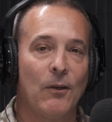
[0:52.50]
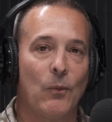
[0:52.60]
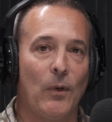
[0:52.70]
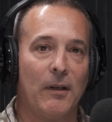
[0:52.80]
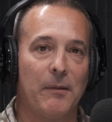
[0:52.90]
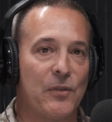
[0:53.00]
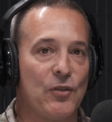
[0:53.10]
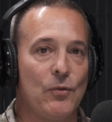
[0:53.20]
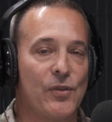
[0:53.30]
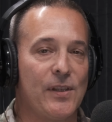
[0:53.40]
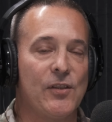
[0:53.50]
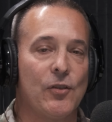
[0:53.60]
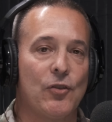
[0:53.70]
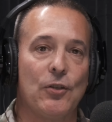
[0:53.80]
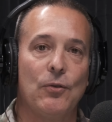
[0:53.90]
Welcome to
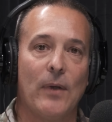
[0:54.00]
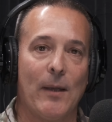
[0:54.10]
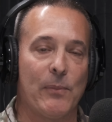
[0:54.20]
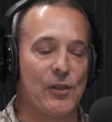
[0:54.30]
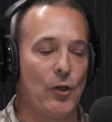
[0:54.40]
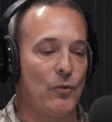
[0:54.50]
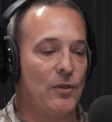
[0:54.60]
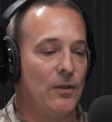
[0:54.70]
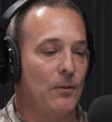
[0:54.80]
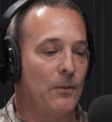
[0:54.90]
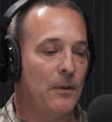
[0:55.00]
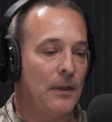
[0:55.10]
Season 2, Episode 2.